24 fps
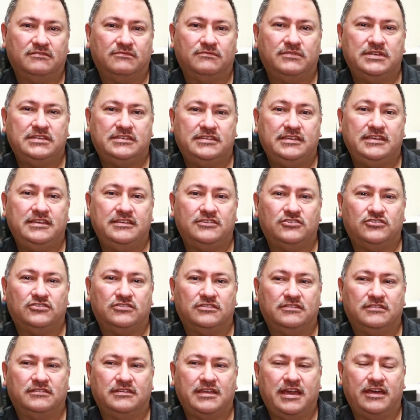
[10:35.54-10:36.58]
we
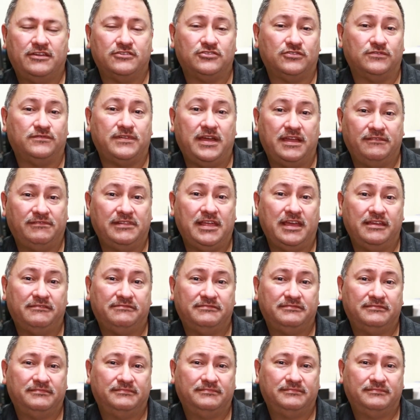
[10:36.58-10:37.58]
teach how to survive life.